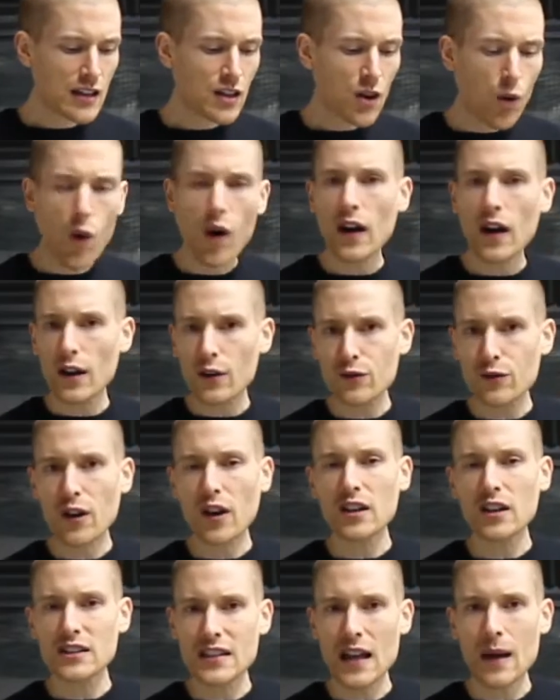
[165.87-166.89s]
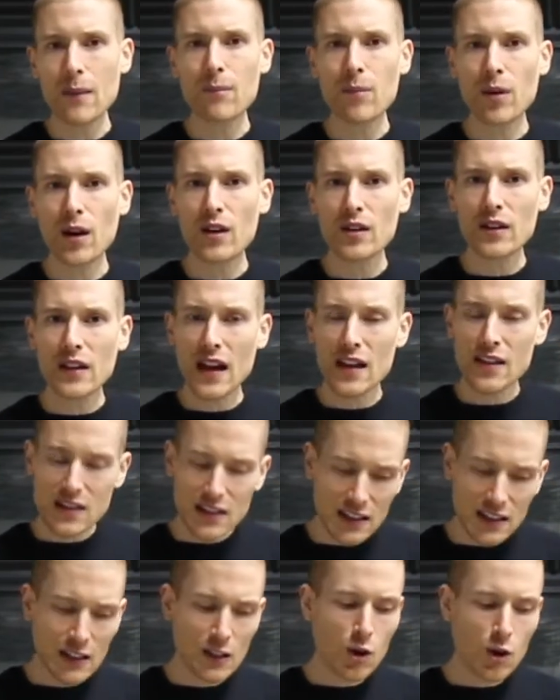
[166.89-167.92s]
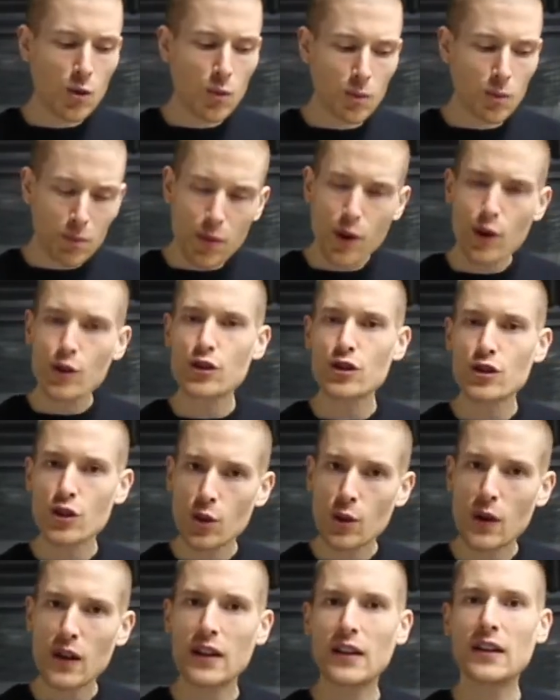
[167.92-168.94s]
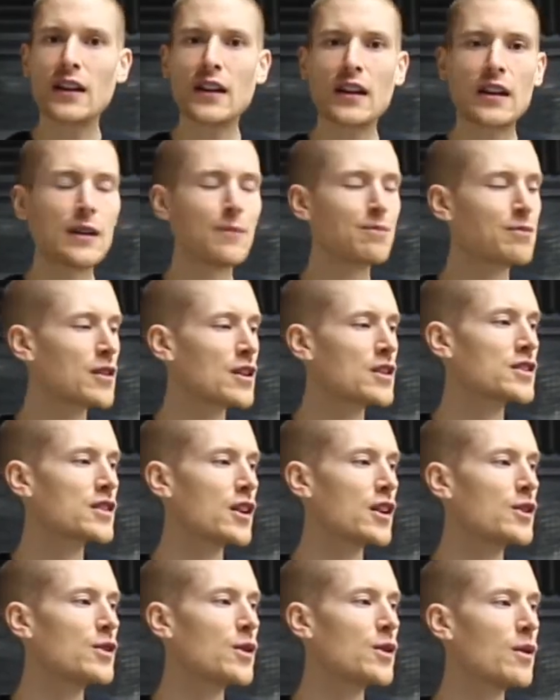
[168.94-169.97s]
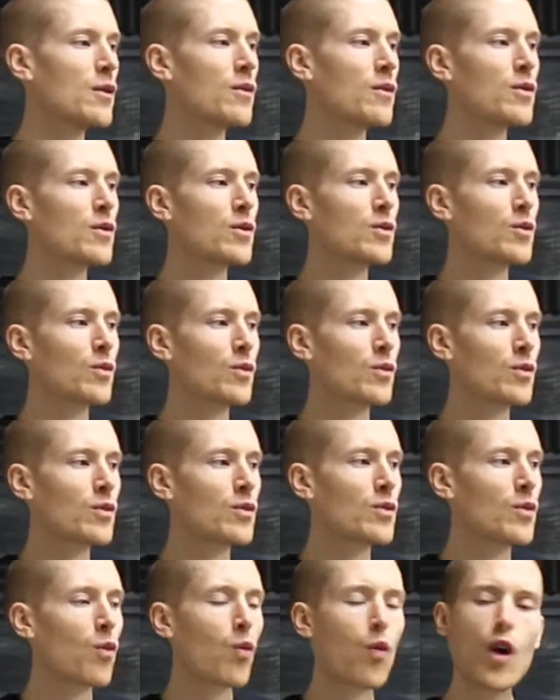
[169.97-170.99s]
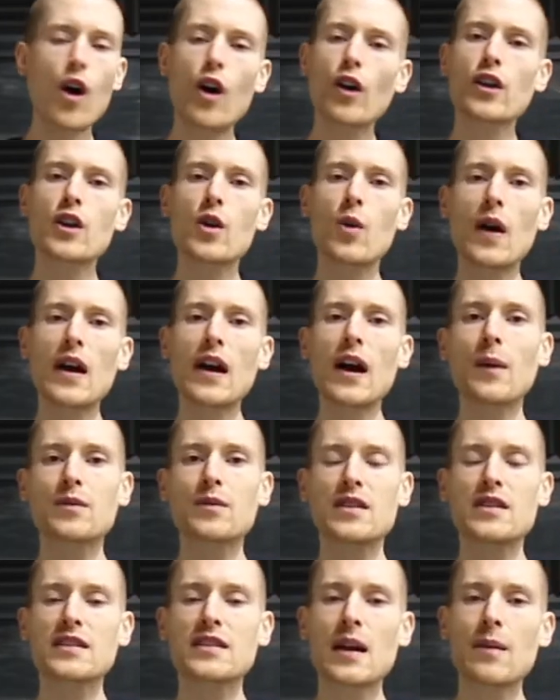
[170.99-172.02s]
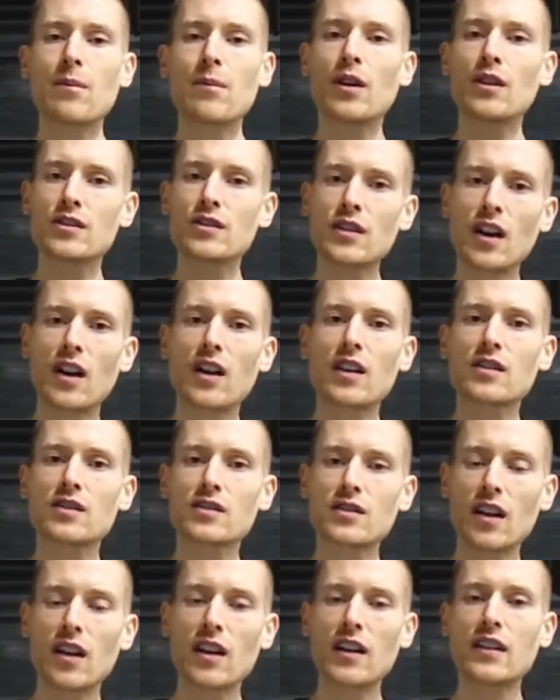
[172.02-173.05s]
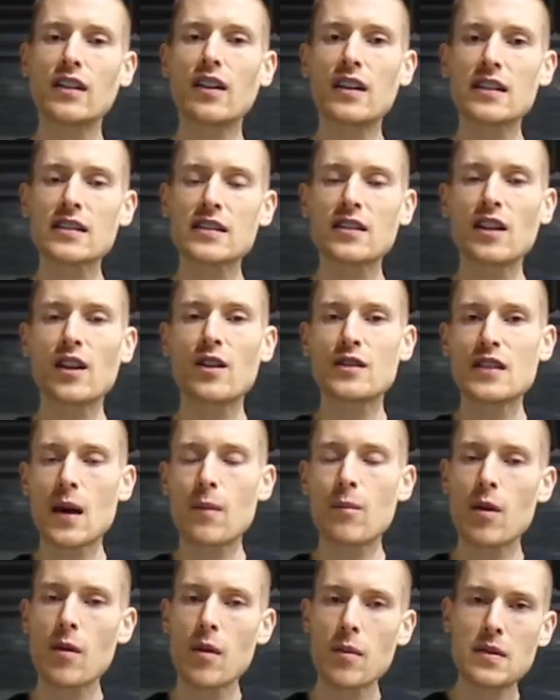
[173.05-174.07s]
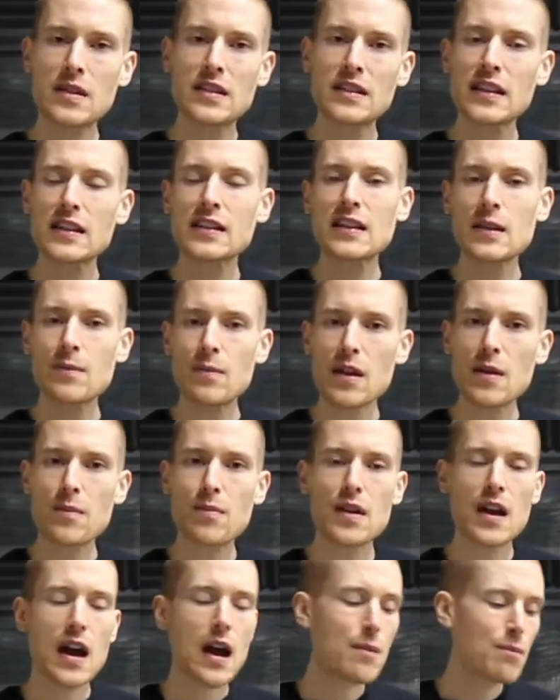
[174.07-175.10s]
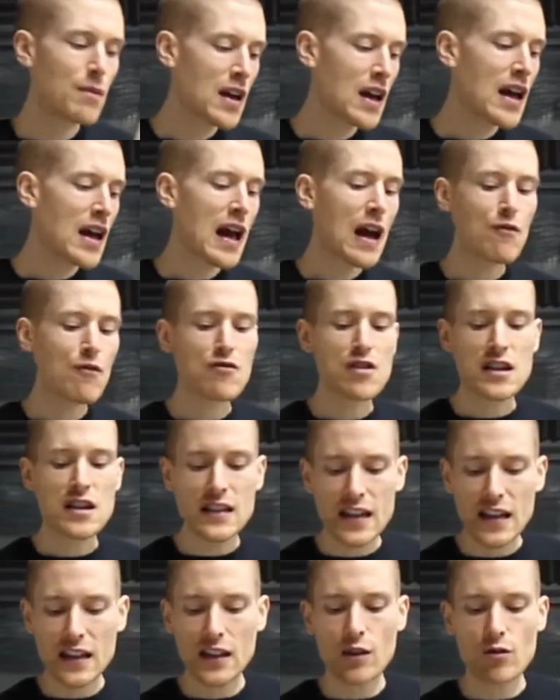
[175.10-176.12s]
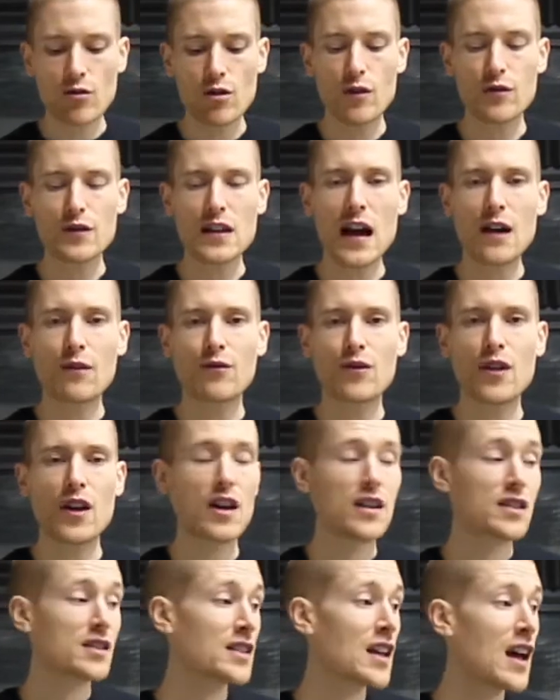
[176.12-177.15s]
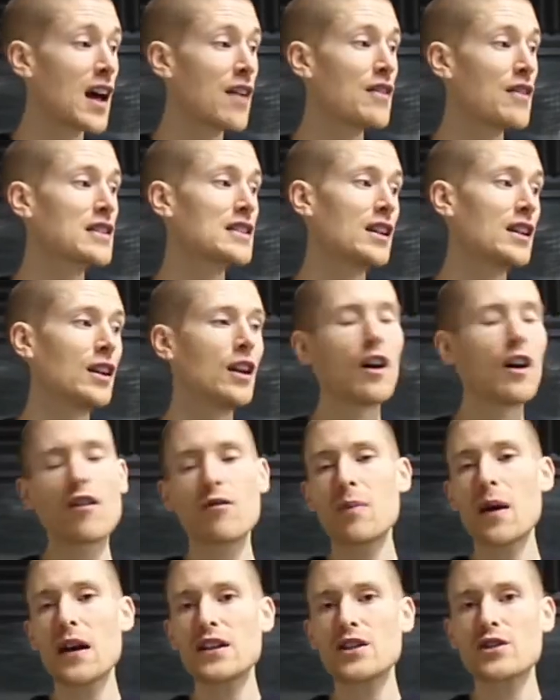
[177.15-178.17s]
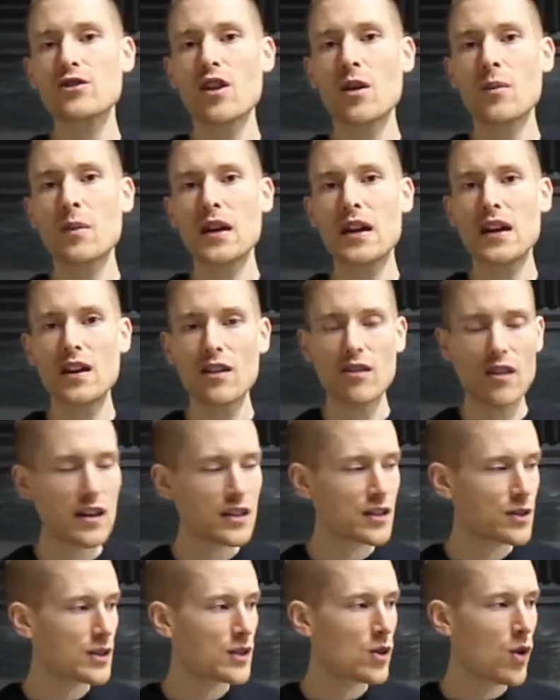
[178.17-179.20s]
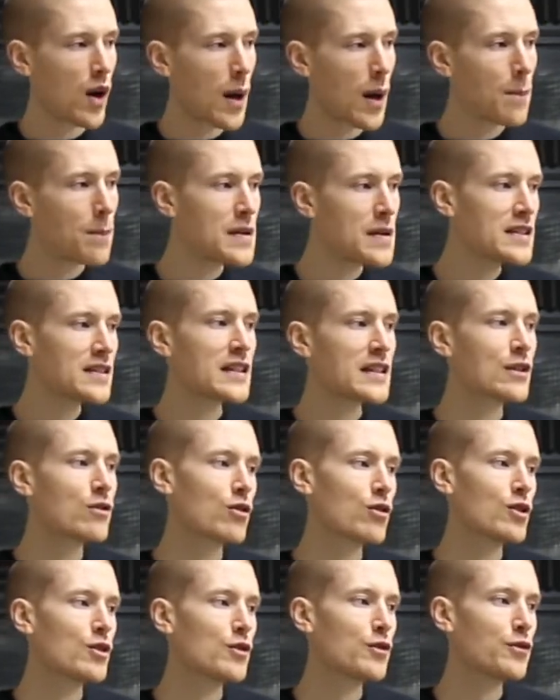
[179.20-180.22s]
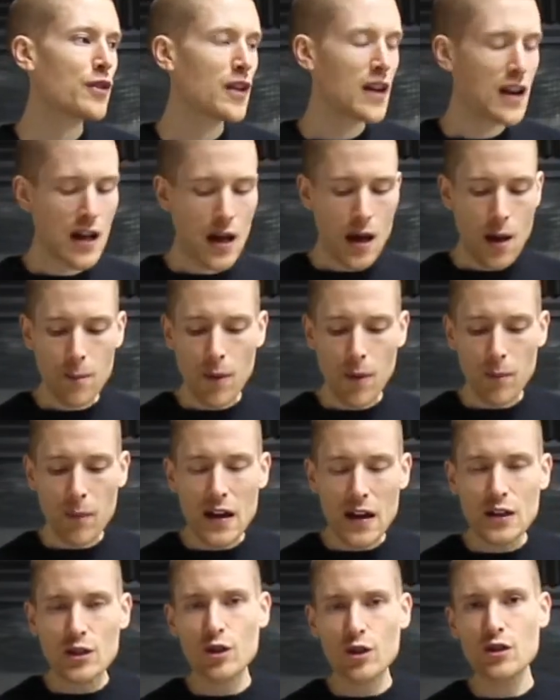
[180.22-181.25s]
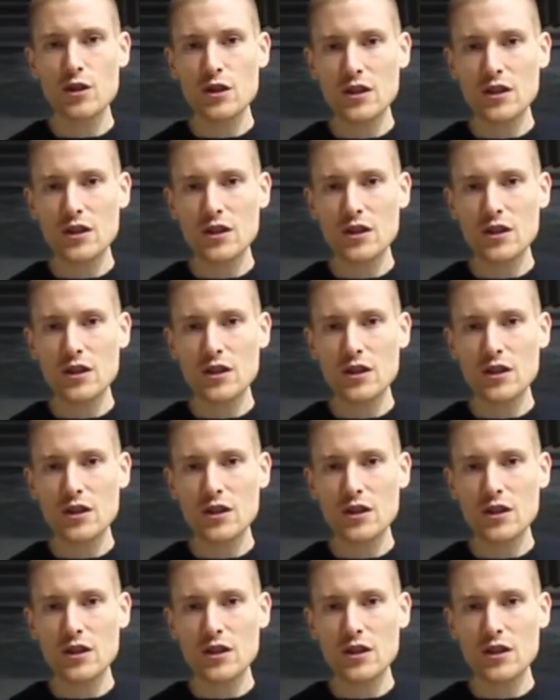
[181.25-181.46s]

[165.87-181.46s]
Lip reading: quite a fast tempo. Okay, there's a little push to it. So work your way up to this tempo. Start at a nice slow tempo, maybe 60 BPM, and really get the groove down first. There's a lot of bass drum here, right? So it's quite a busy groove, but make sure you